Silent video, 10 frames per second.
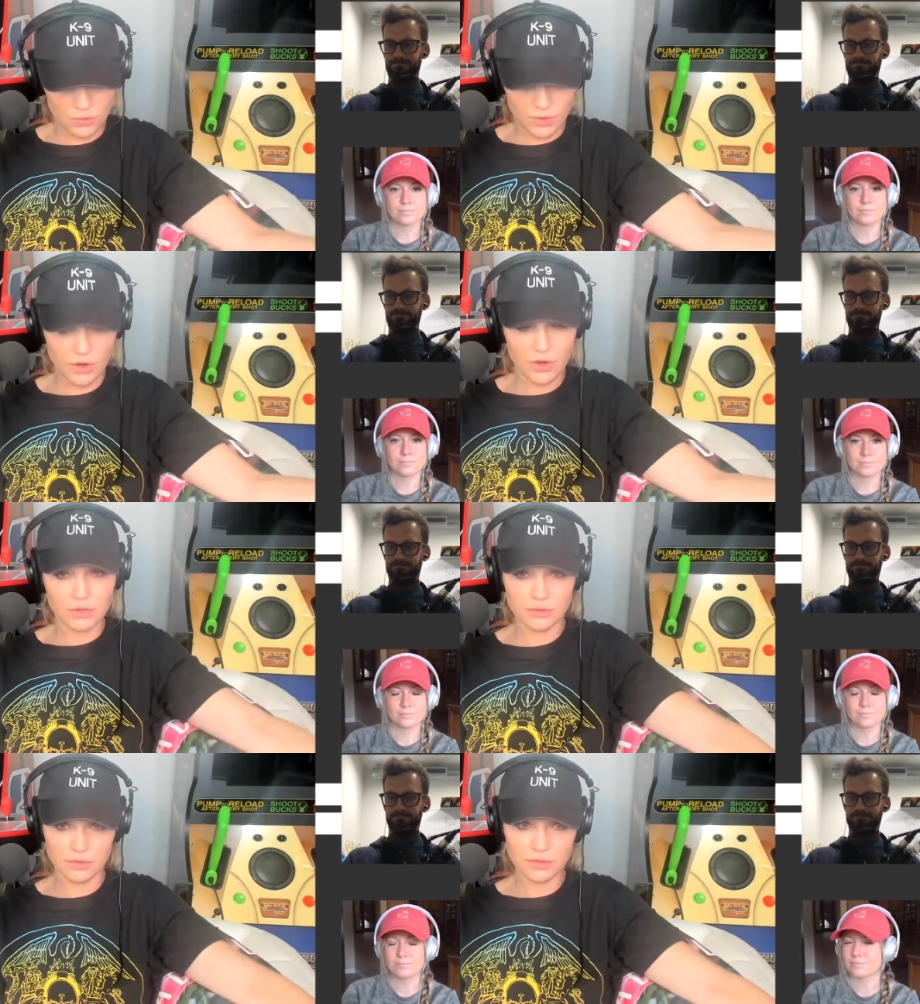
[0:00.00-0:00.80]
Speaker 1: we are
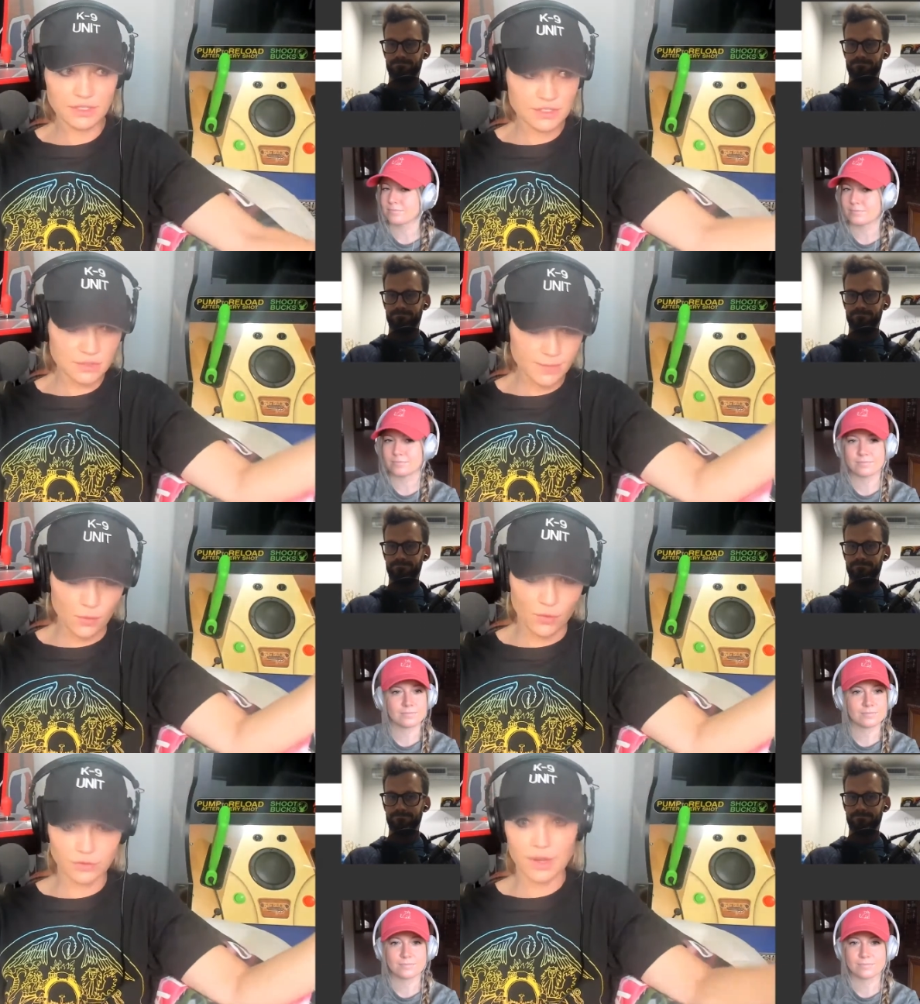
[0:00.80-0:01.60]
this is my
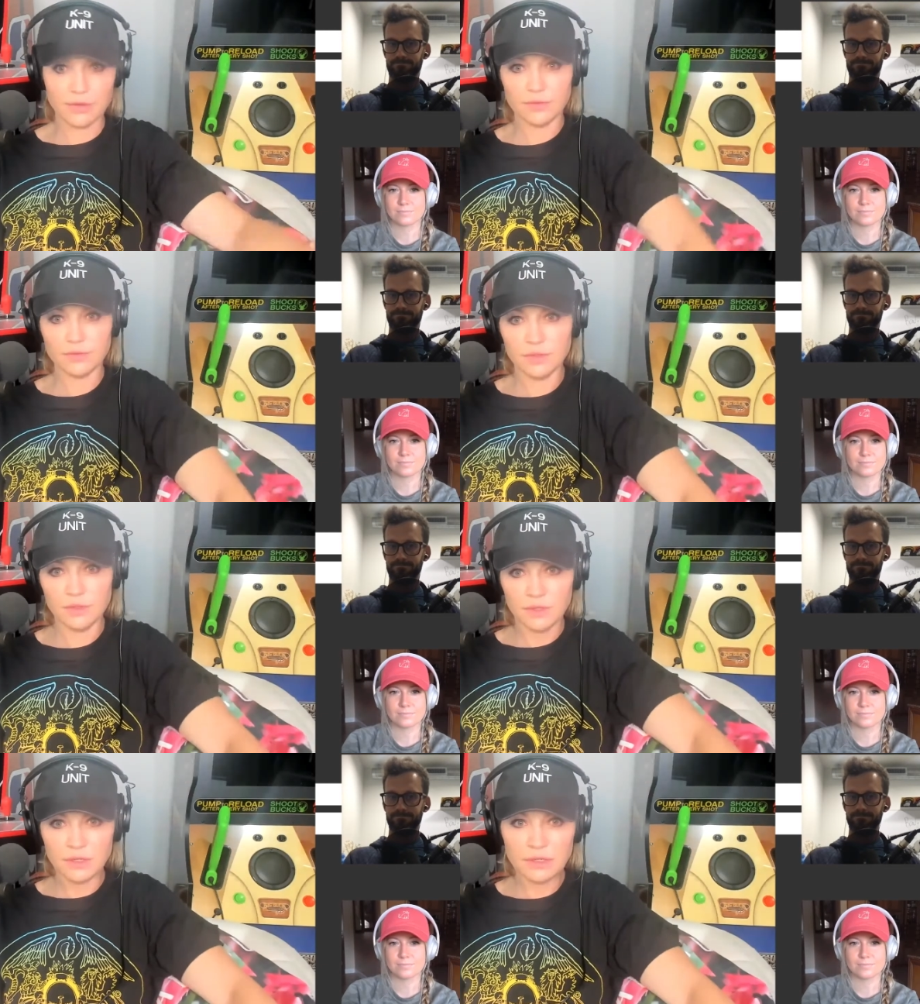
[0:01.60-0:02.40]
world now
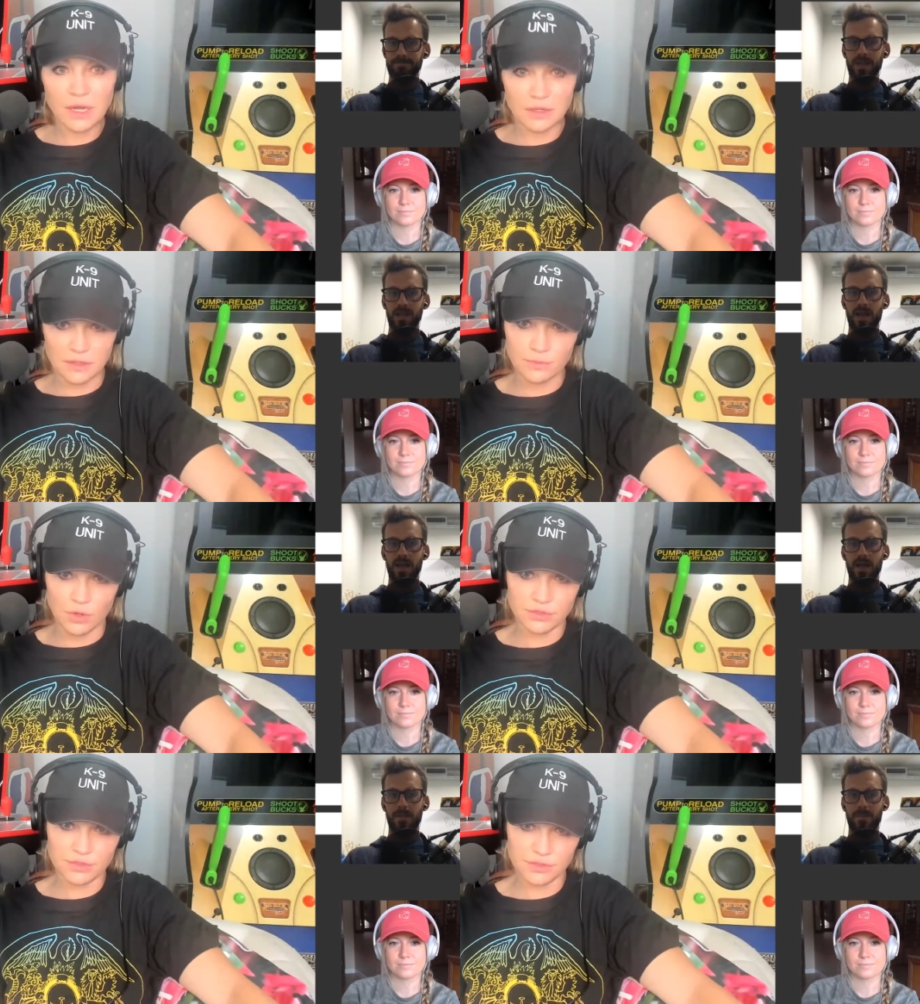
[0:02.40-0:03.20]
island
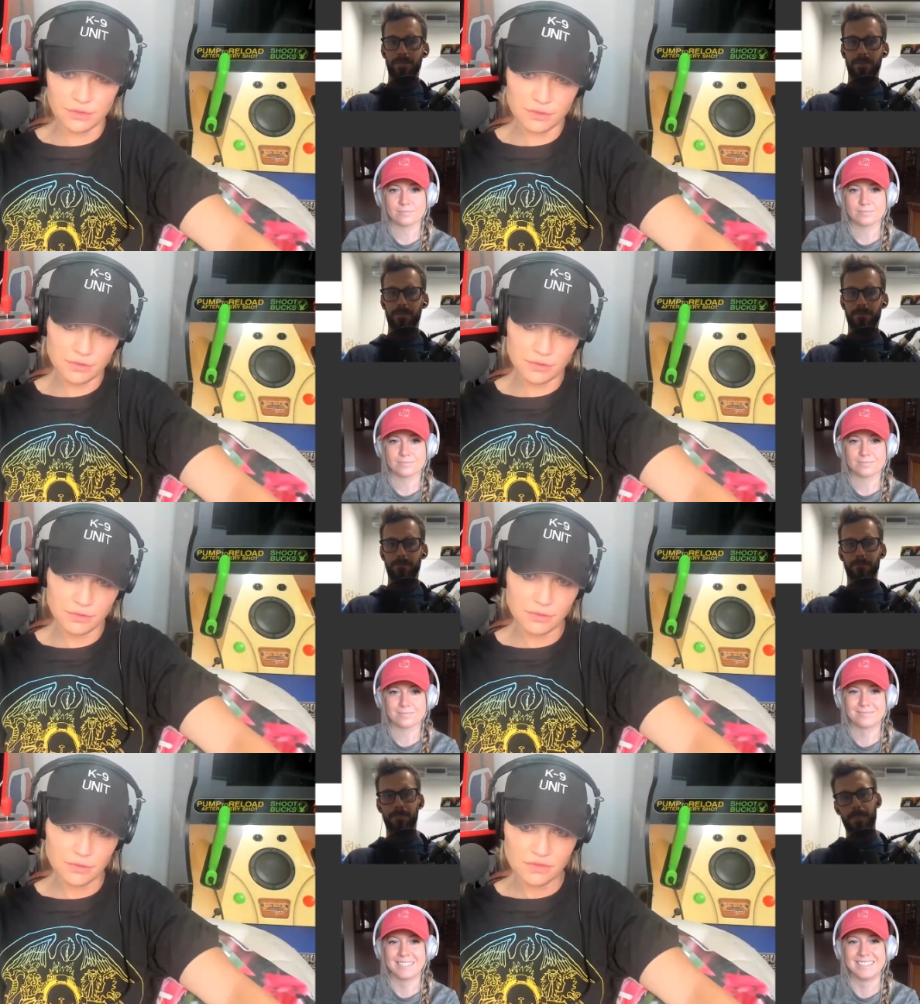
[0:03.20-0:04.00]
boys
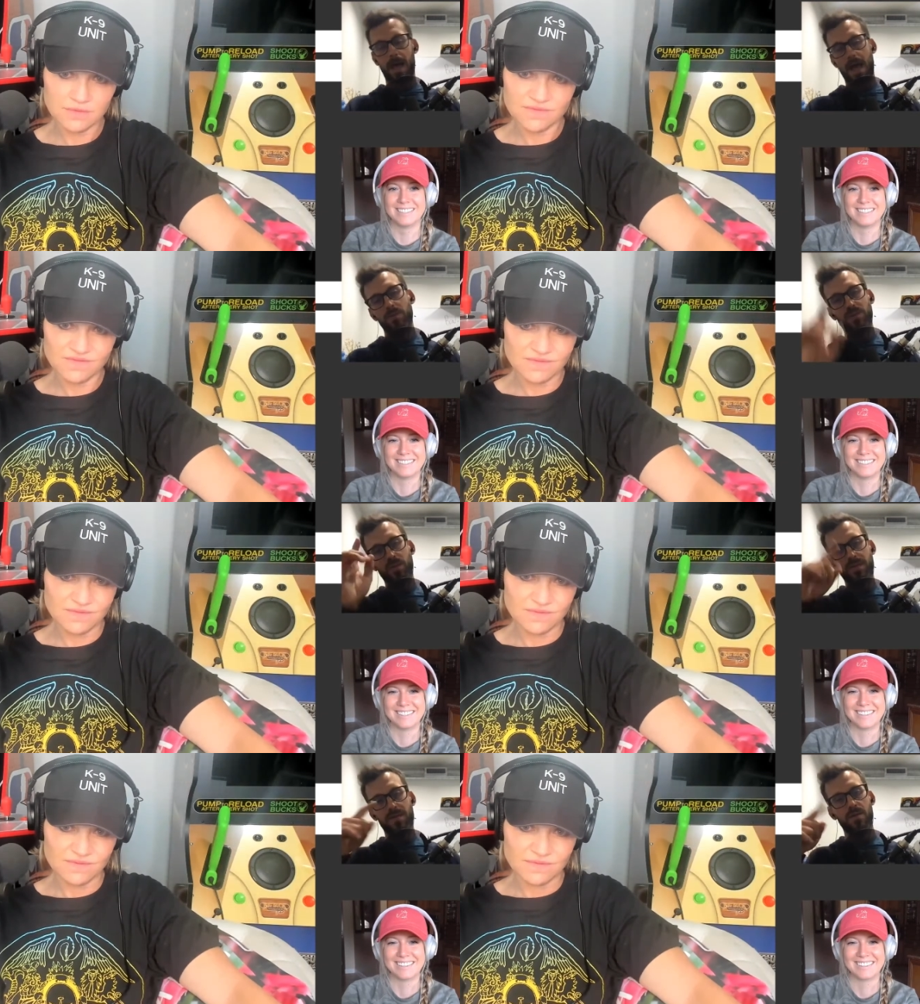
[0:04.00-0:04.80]
Speaker 2: i was
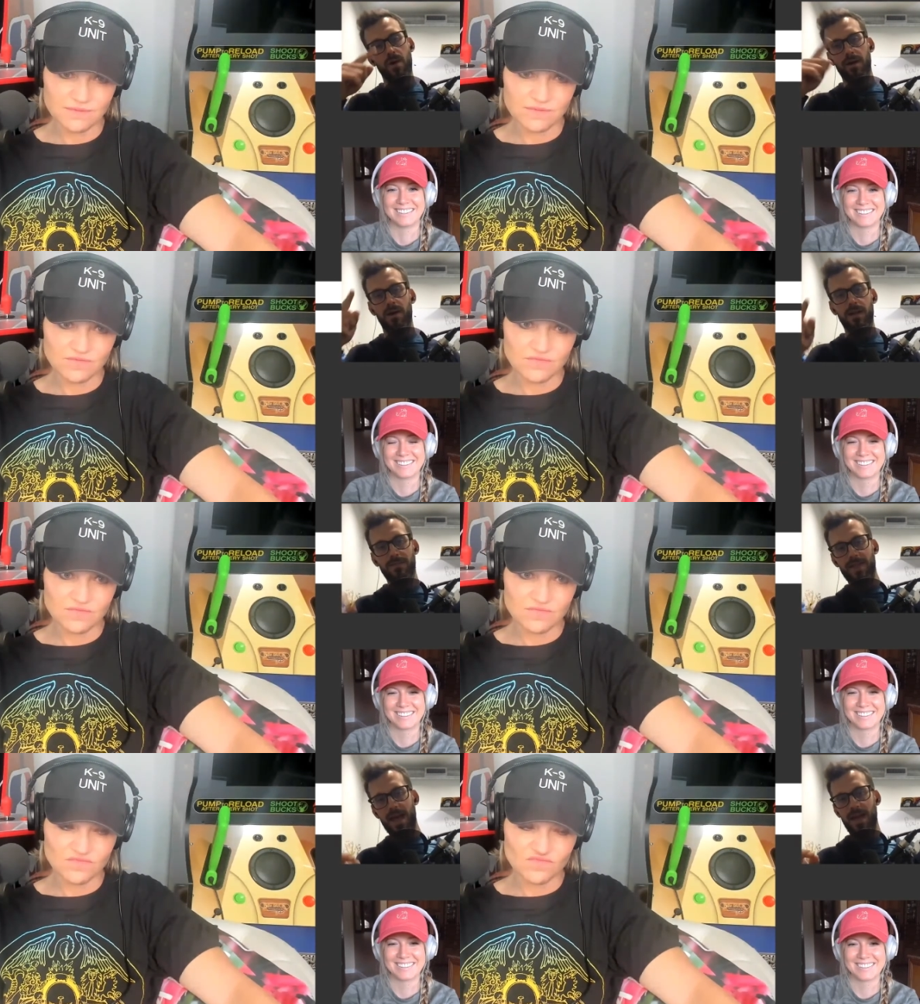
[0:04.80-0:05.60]
with you on all
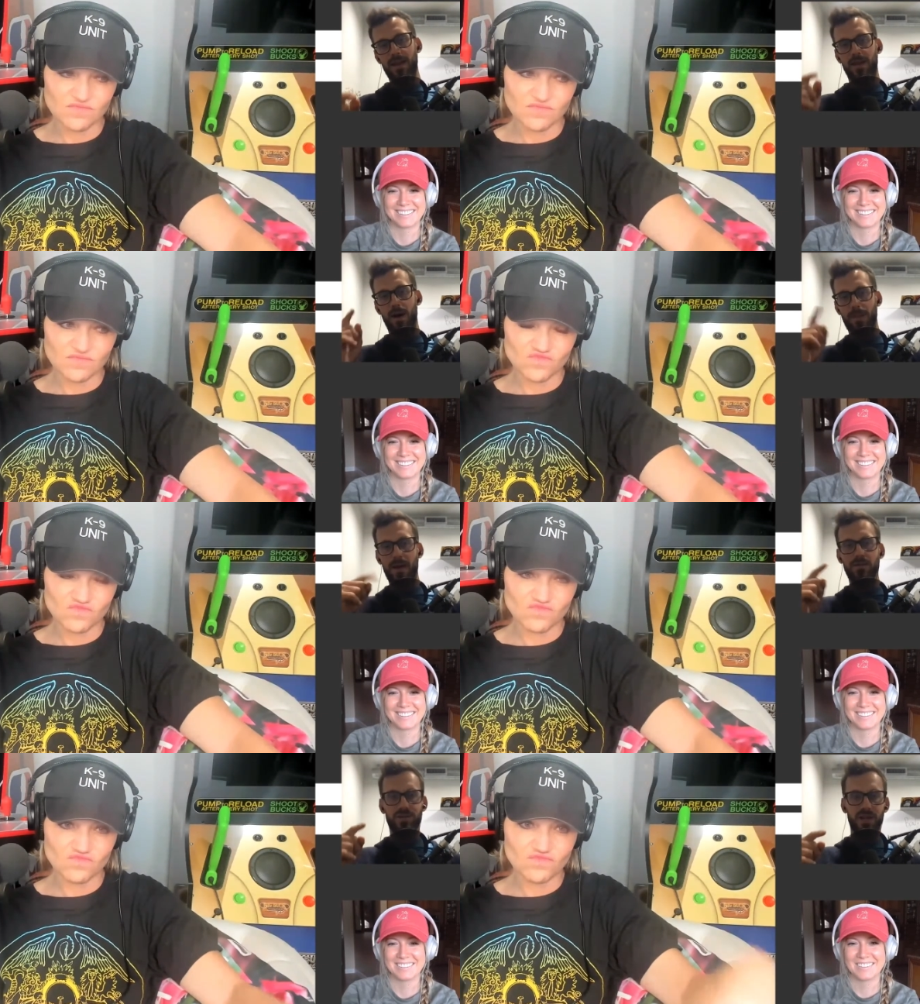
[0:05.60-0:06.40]
of that
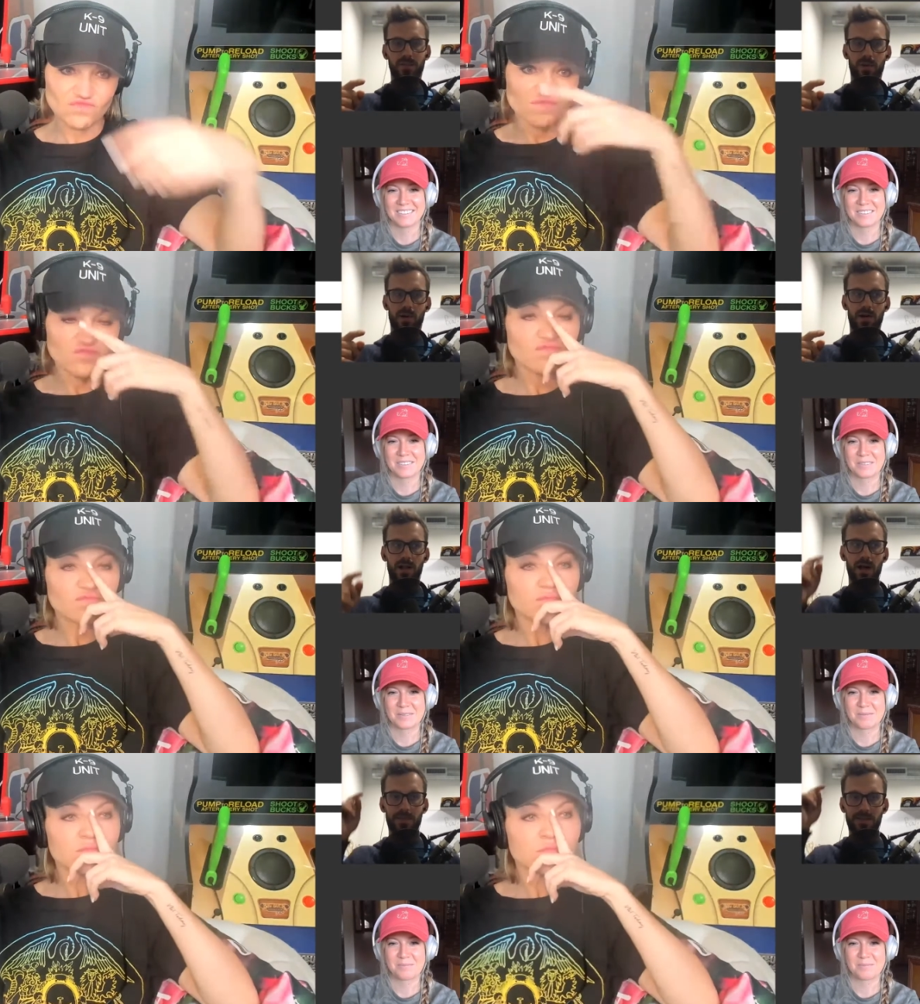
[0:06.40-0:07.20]
about jake paul
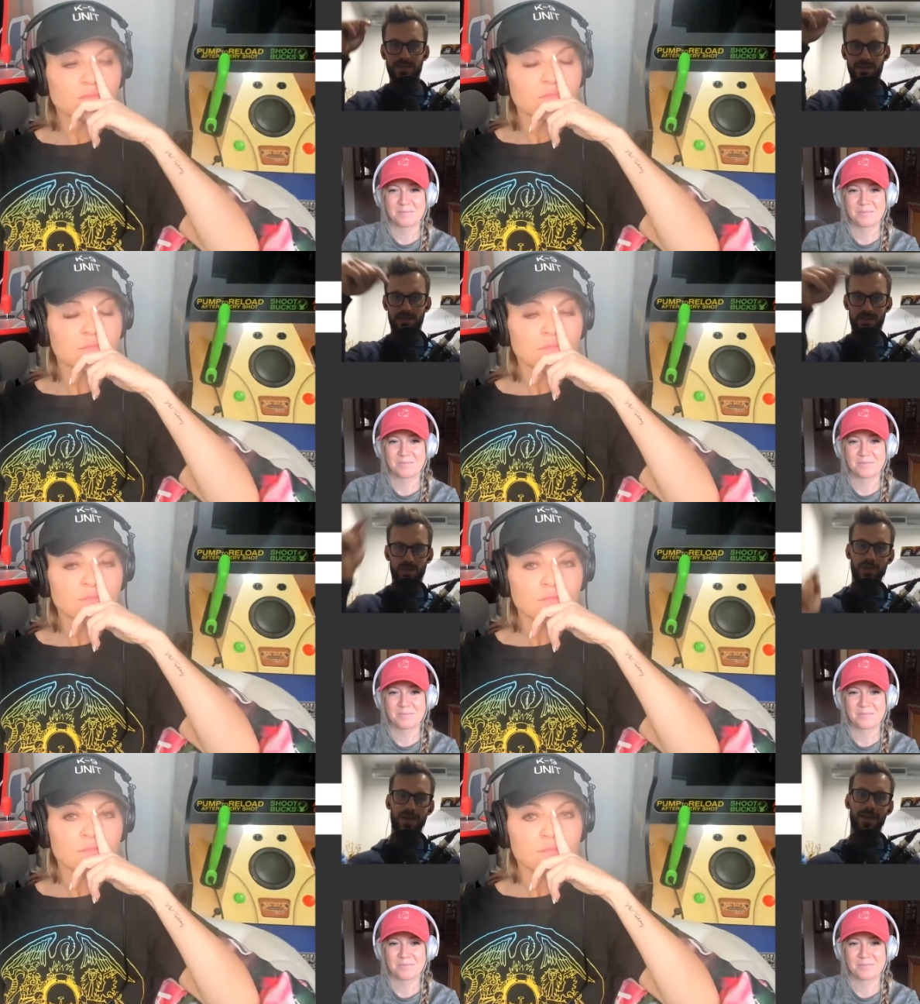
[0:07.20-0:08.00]
up until this
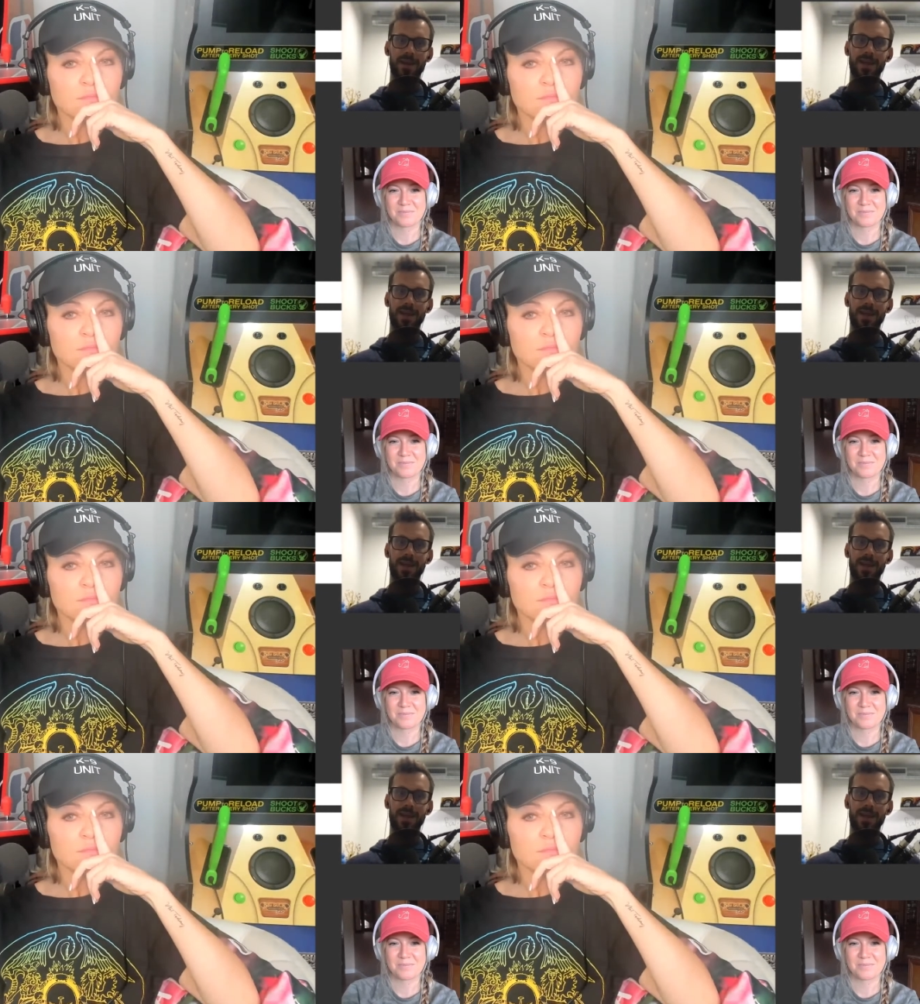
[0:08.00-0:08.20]
weekend